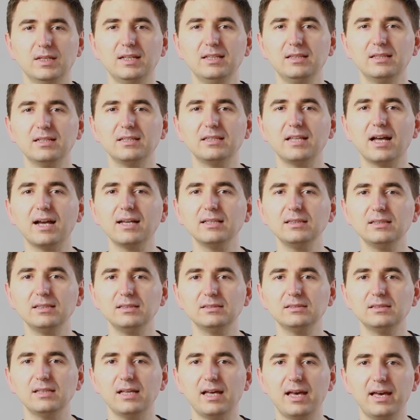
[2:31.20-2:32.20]
In the
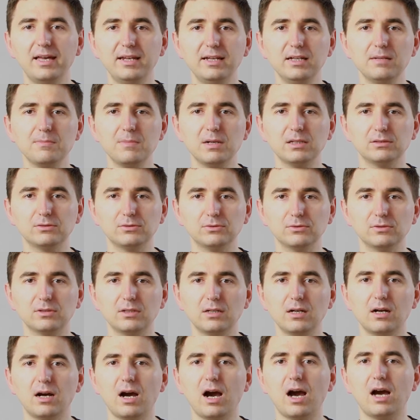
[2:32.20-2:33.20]
90s, Eric
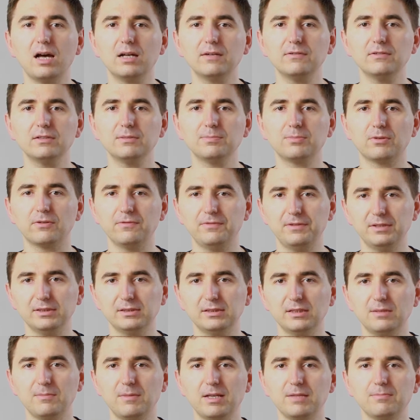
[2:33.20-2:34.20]
Mazur, a Harvard
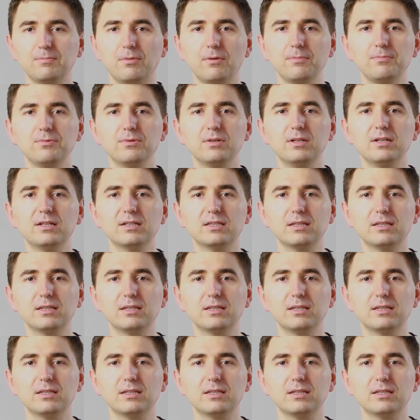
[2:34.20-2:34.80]
professor, made popular